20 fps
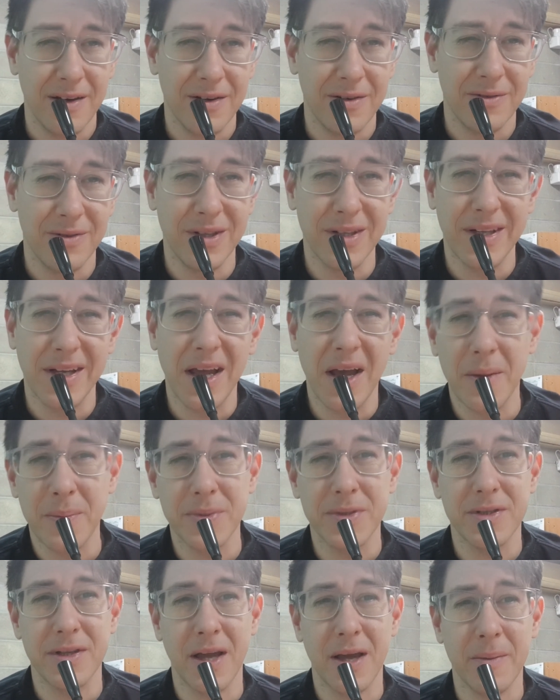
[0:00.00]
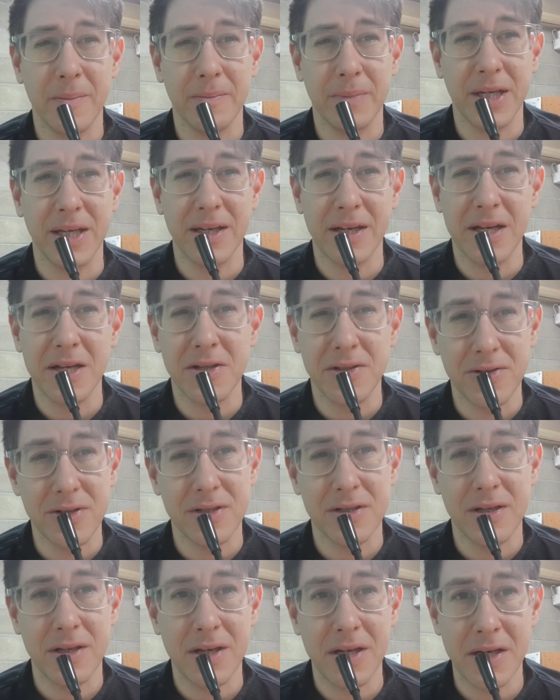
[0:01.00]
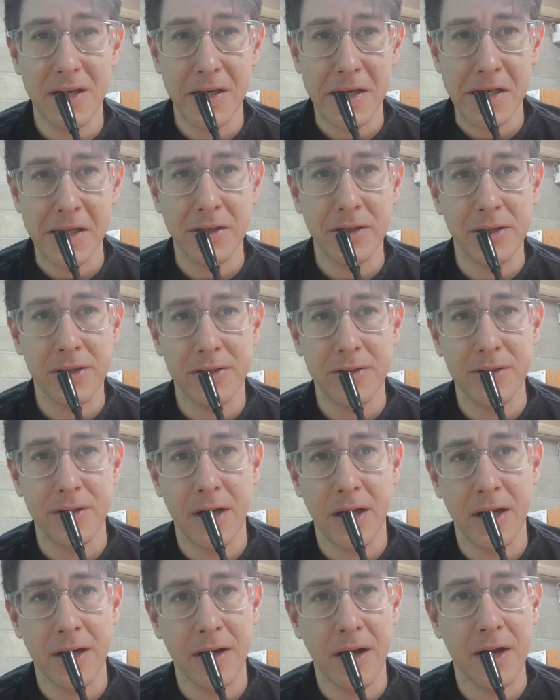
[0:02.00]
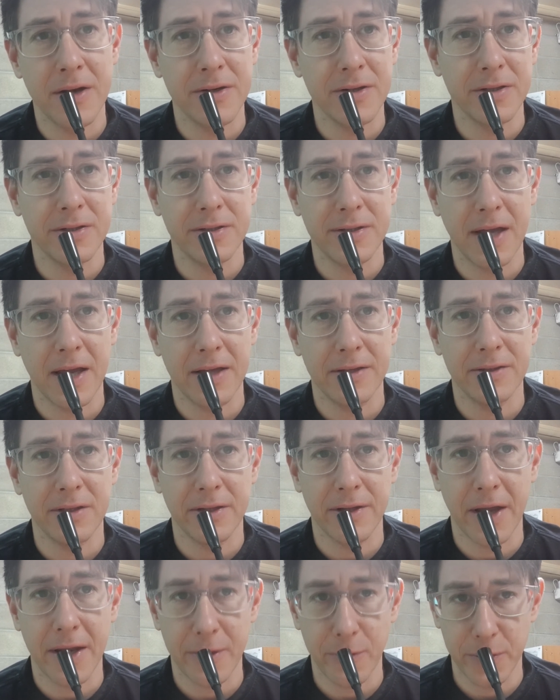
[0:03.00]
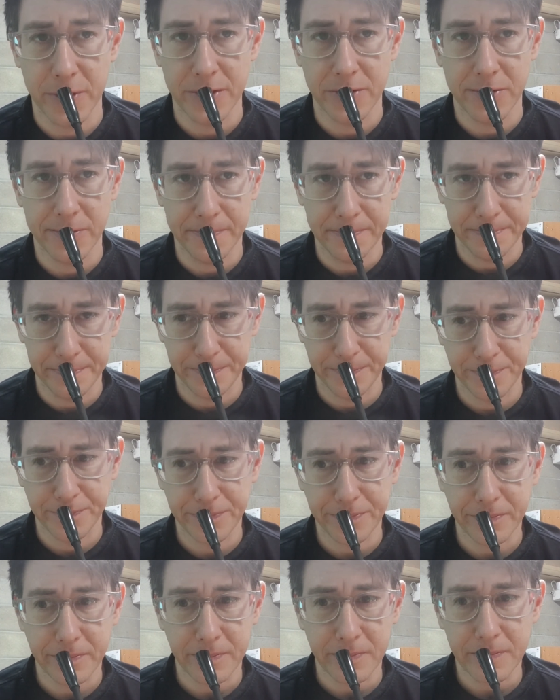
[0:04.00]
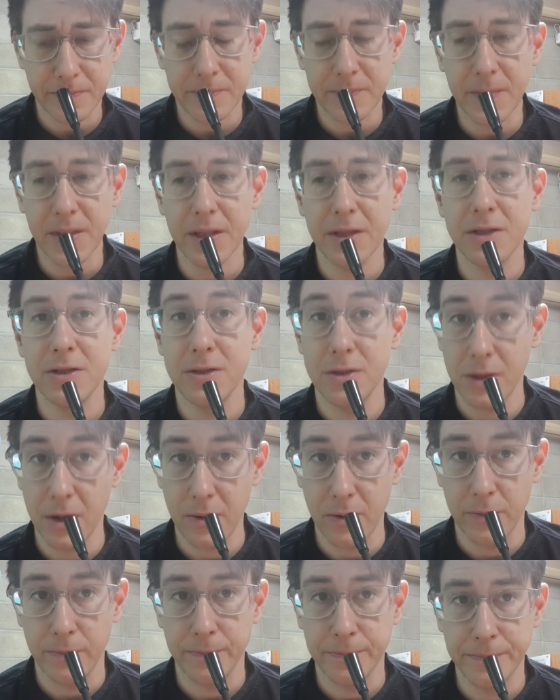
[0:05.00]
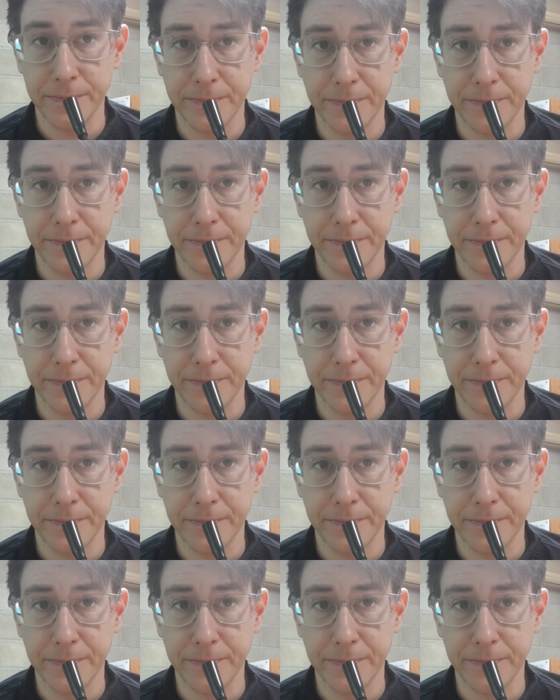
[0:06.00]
really helps them get interested in English and understand the language. So